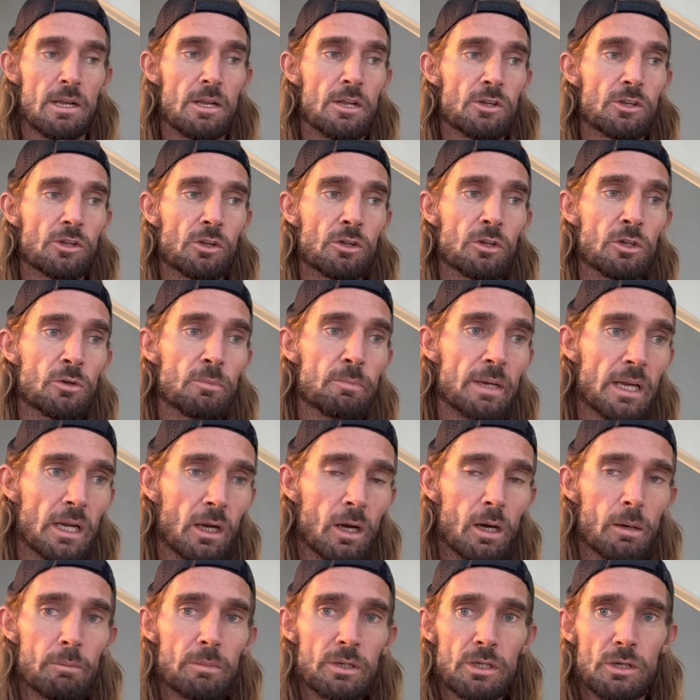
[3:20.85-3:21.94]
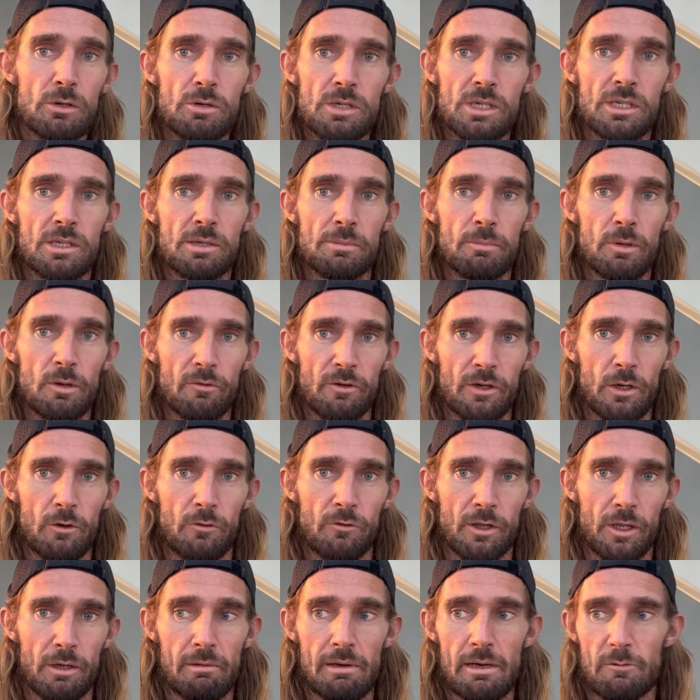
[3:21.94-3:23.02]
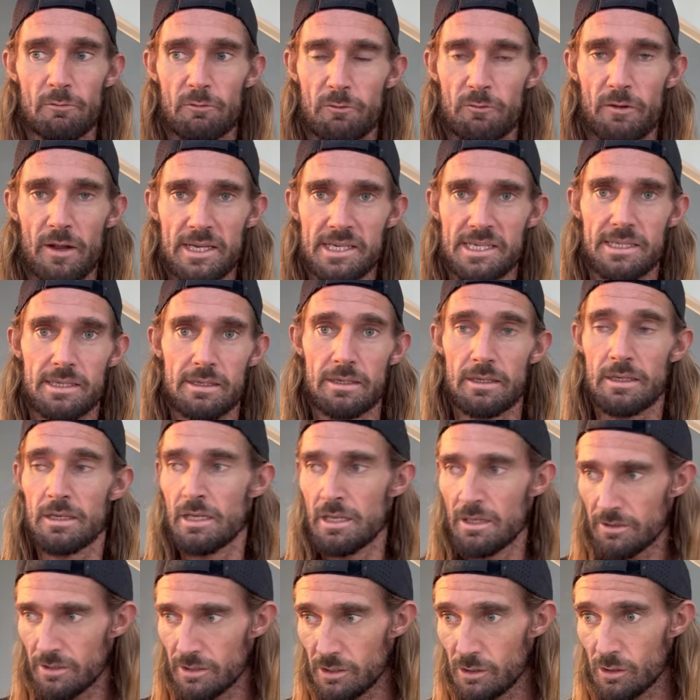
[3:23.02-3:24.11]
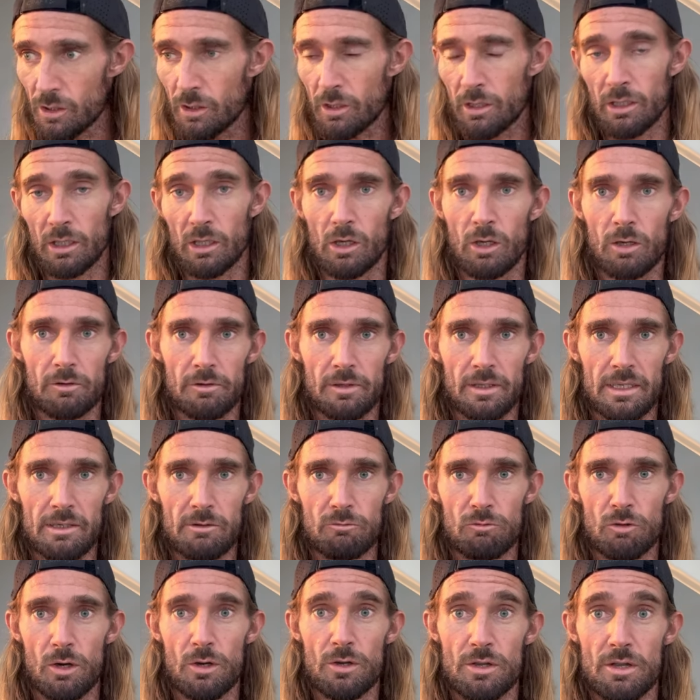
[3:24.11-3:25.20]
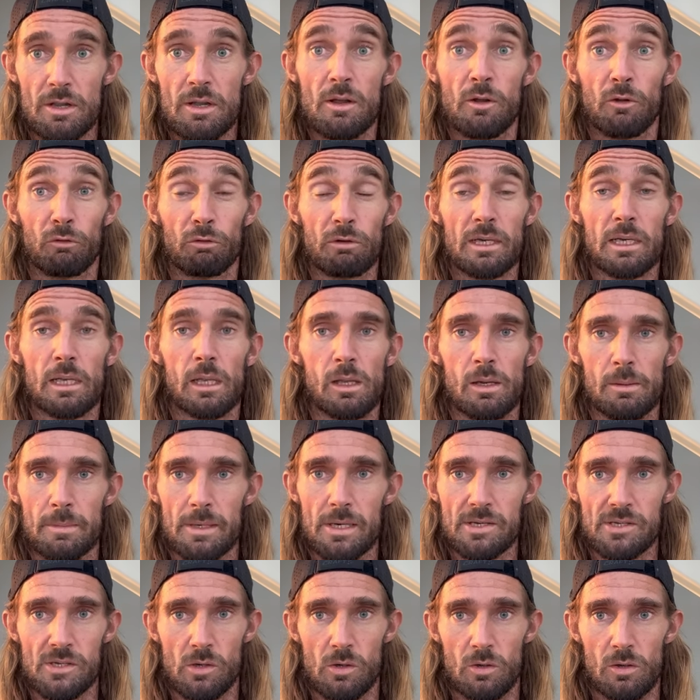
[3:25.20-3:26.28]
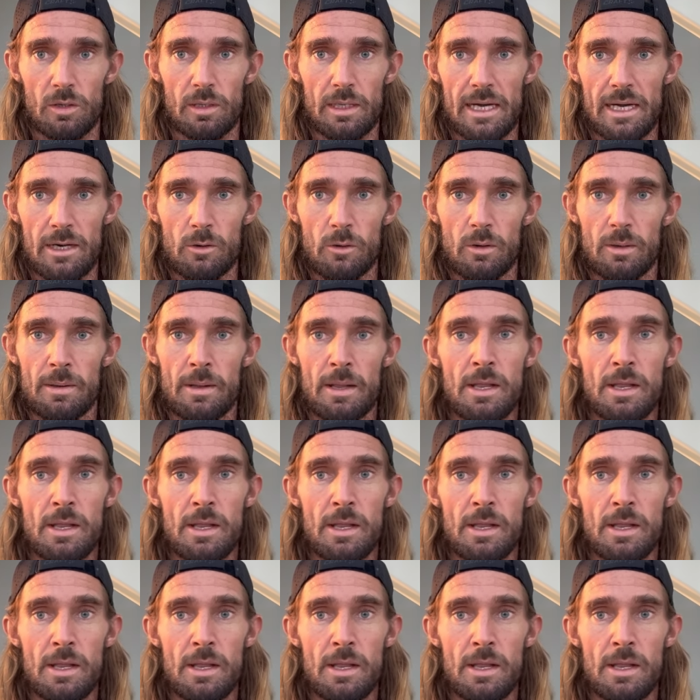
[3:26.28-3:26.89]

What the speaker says: so that you become used to moving over the ground faster than you can currently run 3 kilometers all out.